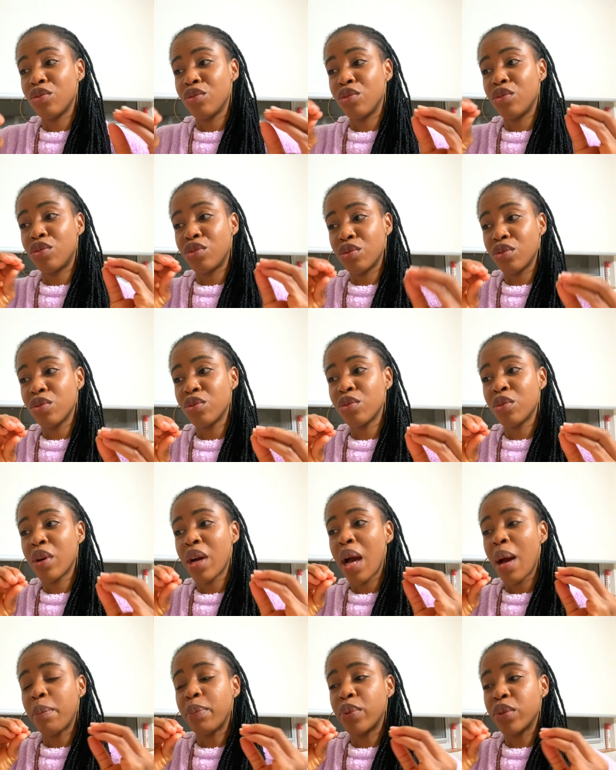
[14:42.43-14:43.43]
Do
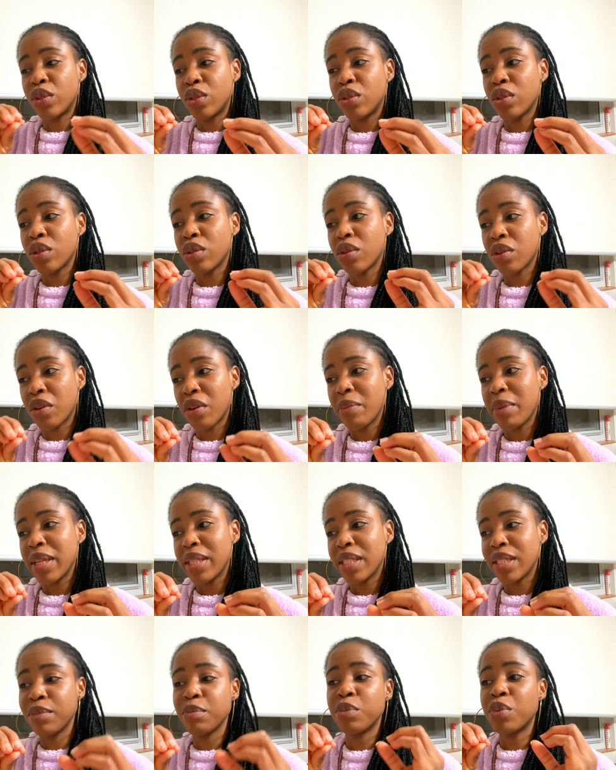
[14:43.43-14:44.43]
put your
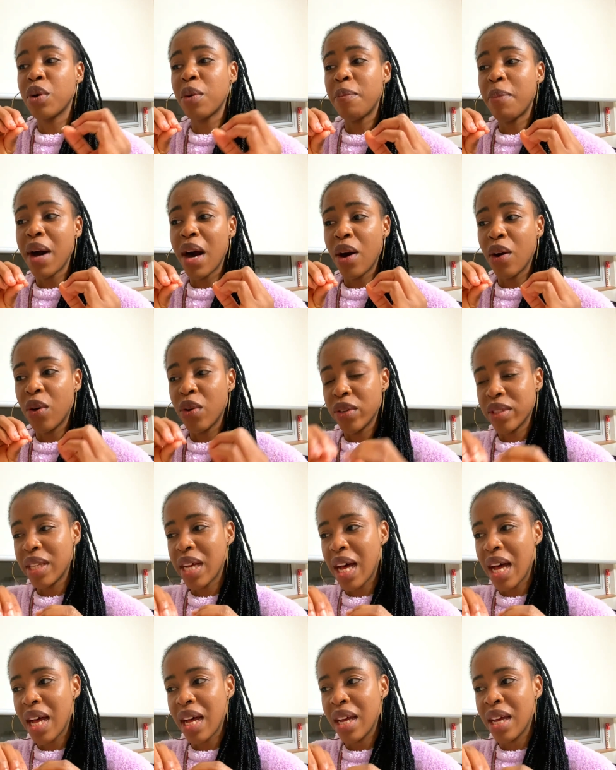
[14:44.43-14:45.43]
documents in proper
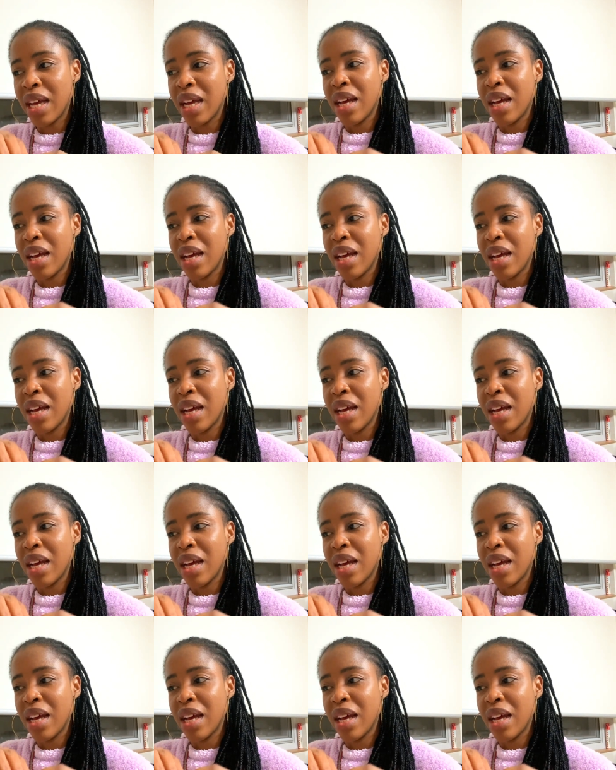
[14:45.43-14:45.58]
order,